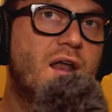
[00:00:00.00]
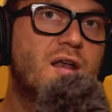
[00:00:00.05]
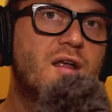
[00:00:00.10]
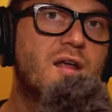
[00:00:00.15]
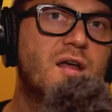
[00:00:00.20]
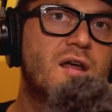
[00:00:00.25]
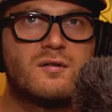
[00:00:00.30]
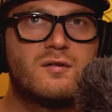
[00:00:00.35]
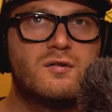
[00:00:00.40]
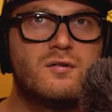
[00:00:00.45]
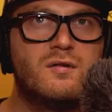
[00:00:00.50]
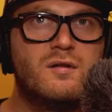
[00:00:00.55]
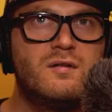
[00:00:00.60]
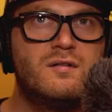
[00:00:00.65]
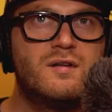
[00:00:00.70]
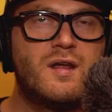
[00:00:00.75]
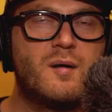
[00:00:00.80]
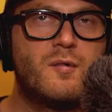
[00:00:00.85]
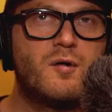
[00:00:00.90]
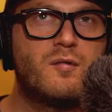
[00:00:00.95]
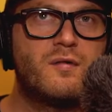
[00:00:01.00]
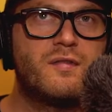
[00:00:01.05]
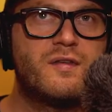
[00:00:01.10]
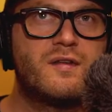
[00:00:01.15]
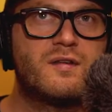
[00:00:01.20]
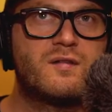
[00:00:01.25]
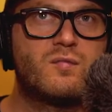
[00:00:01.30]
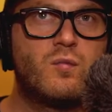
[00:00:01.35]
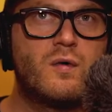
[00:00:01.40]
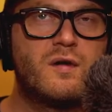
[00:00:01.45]
We're gonna do a little demo with
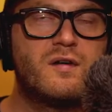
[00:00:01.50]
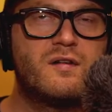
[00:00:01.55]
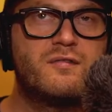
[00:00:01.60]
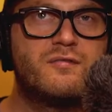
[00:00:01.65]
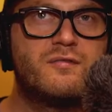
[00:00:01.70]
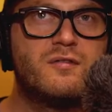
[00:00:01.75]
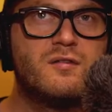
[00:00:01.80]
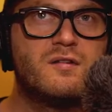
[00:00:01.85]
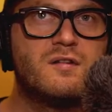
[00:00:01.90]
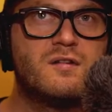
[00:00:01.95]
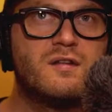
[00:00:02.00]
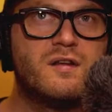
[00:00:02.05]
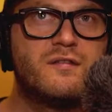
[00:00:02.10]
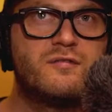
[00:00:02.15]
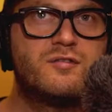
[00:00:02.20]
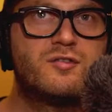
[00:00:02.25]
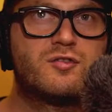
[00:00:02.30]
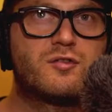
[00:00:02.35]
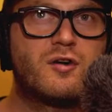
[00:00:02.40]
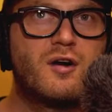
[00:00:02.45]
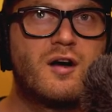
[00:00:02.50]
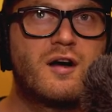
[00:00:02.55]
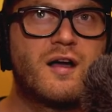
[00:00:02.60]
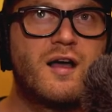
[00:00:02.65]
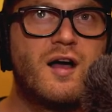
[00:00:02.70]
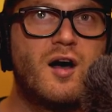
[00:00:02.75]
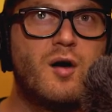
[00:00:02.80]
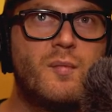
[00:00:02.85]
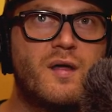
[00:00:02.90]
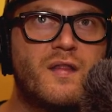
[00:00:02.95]
this wonderful Livestrong
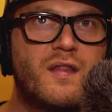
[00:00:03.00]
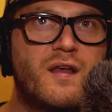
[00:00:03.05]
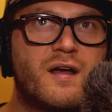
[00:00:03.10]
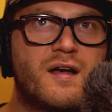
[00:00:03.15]
helmet that